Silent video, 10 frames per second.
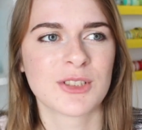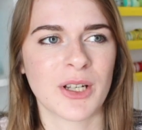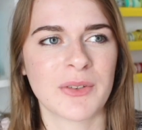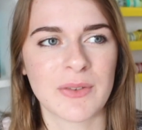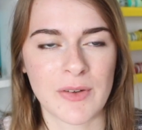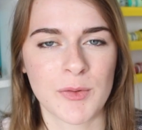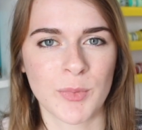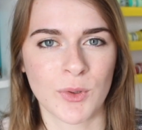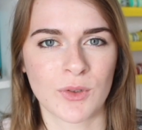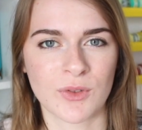So if you've ever
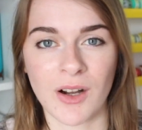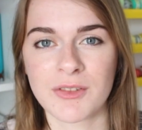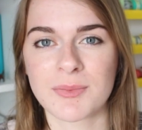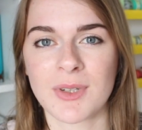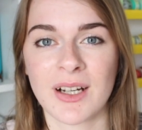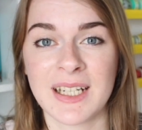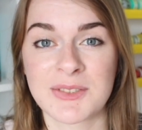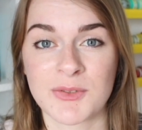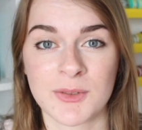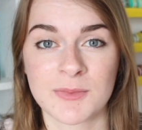bought craft
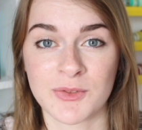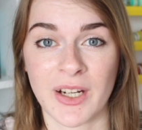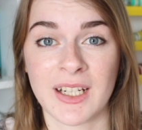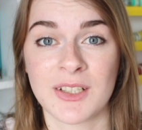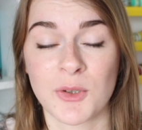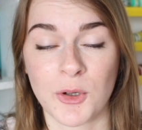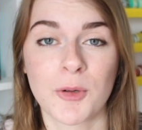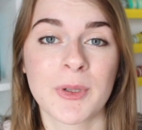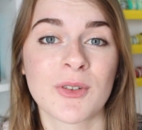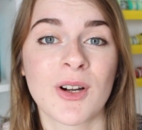supplies from the range or
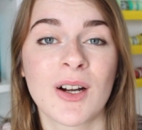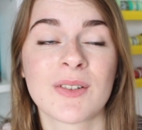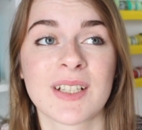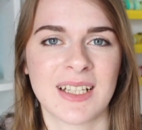Hobbycraft,